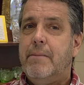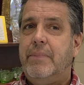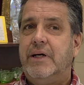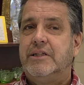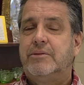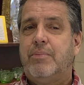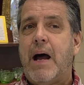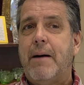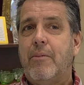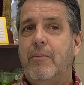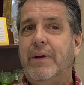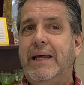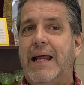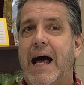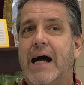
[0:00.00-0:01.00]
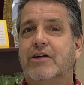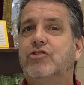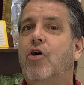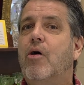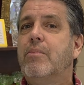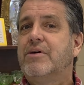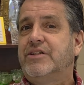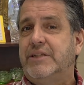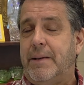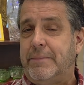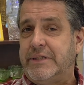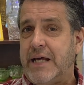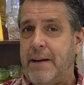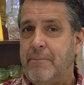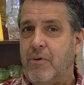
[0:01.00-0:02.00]
but it's probably October,
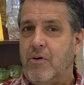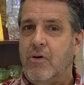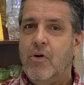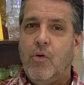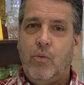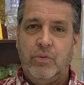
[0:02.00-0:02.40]
September.